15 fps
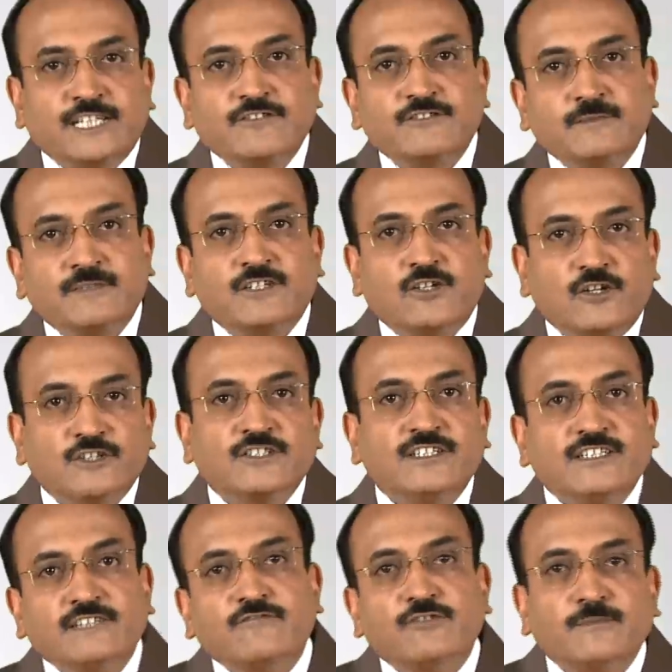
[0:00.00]
gives him a
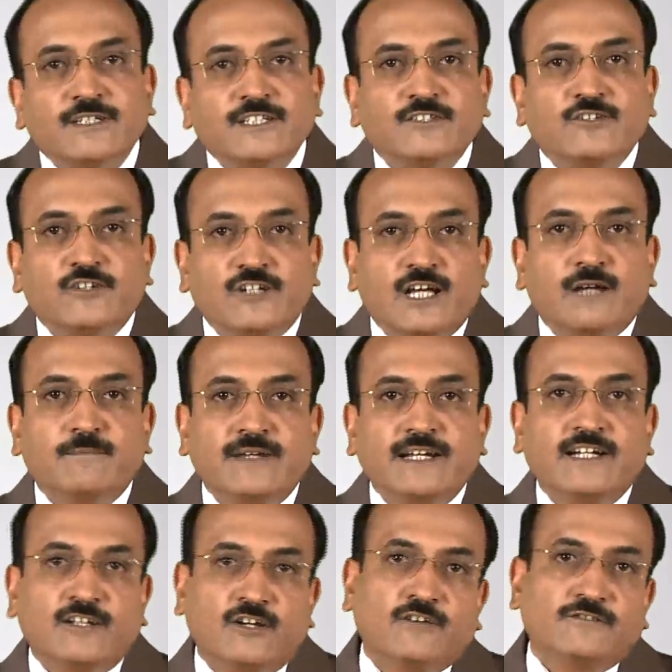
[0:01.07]
constant information on
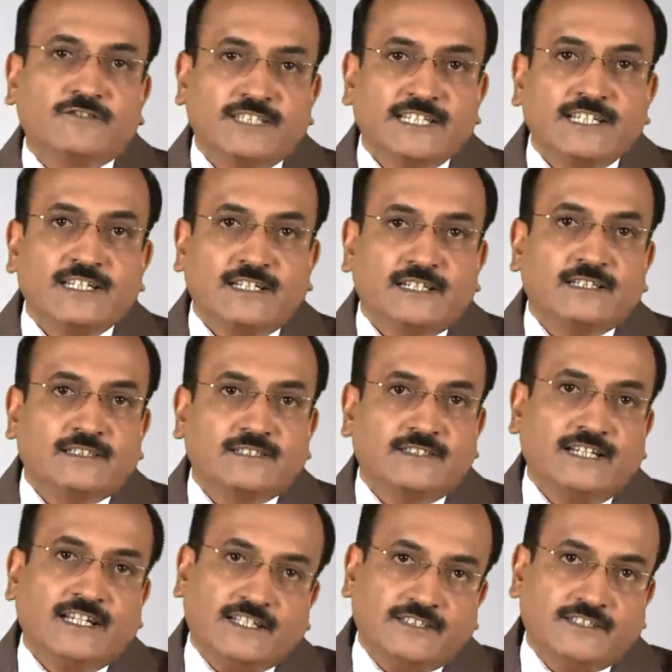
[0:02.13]
update of sync
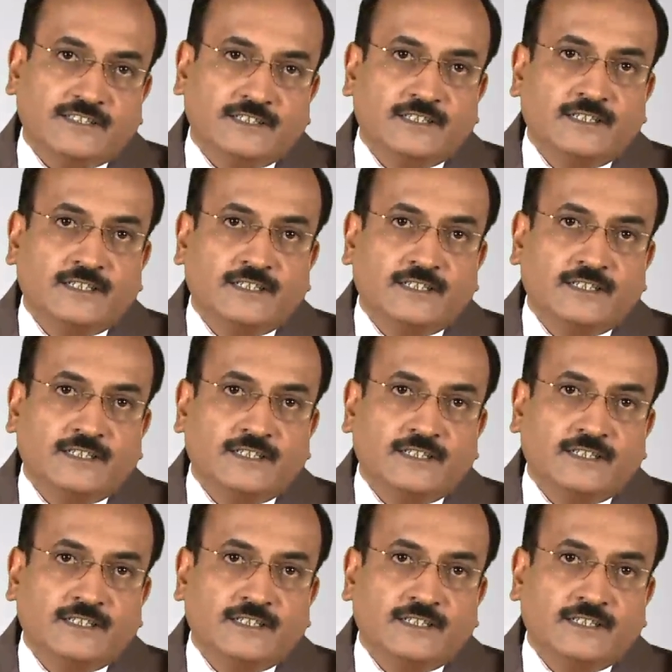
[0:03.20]
status.